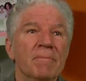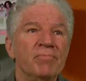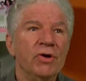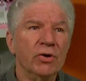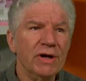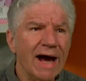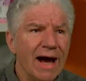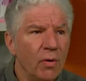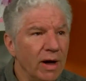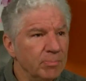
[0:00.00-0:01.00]
There are
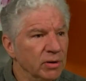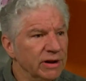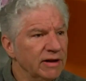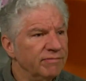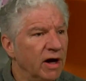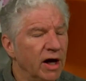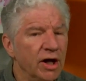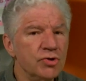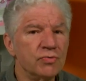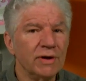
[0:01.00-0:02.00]
now, I believe,
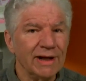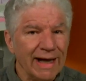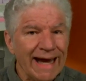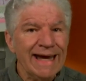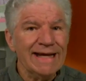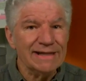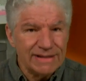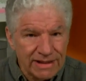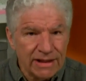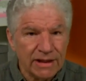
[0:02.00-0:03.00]

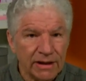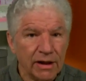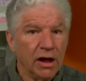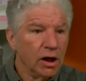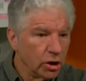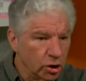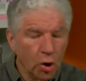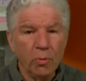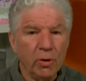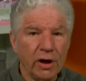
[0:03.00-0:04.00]
118
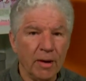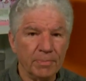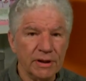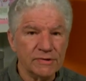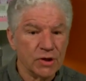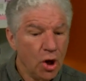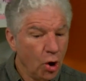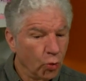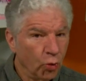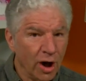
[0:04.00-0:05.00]
global companies
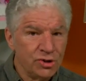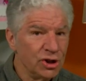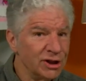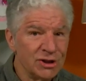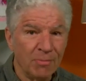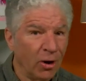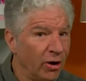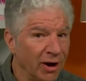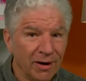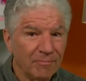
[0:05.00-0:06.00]
rushing to
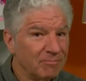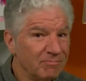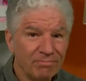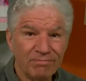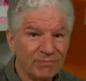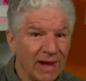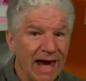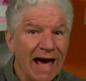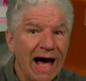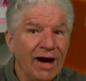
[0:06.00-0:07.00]
market.
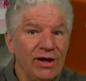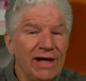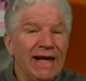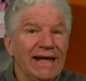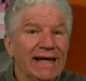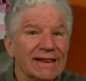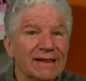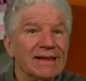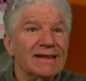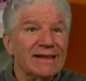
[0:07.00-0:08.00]
How are you going to get
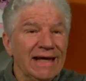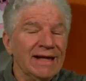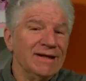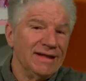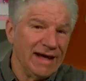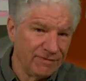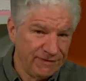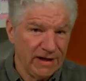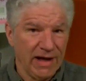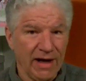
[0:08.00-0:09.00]
into the
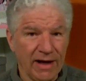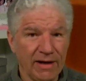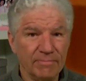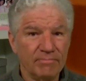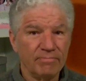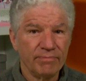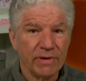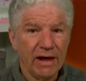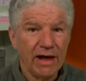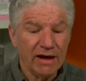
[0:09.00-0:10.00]
FDA
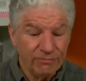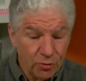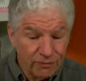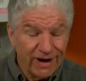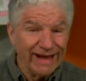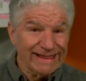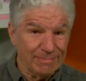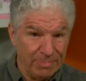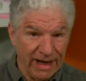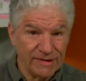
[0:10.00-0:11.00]
if you've got the
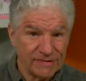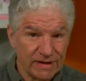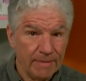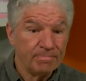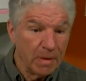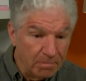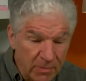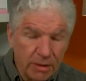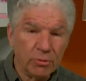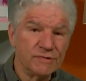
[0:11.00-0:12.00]
best,
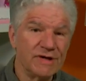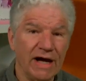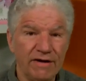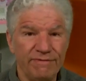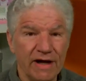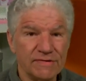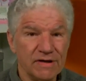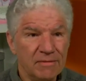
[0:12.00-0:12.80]
minimal side effects?